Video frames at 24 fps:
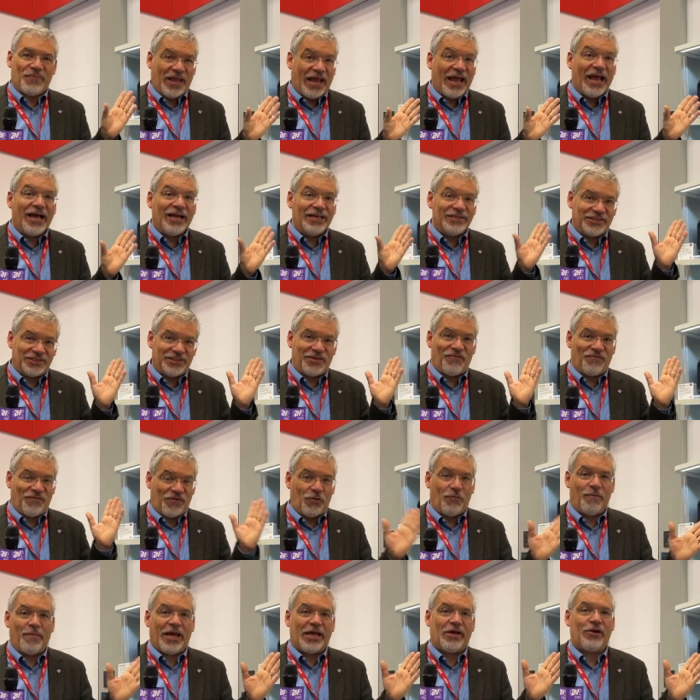as the
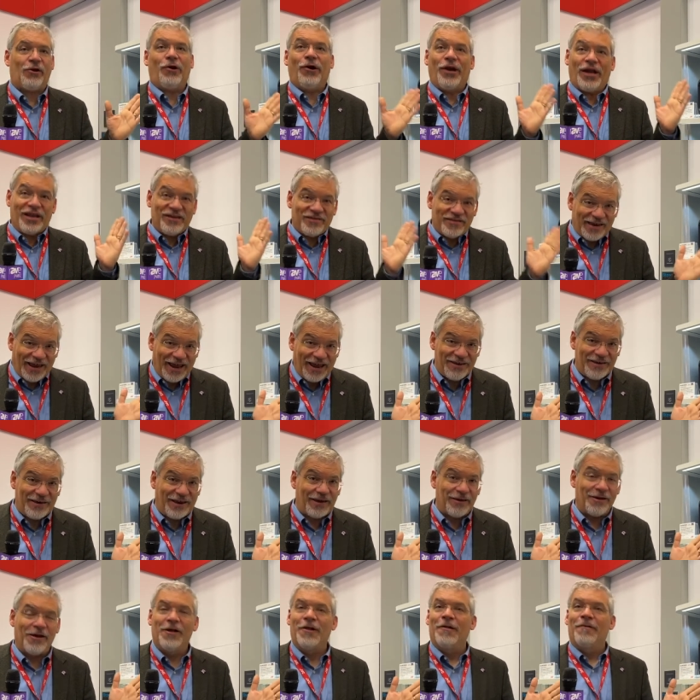filmmaker intended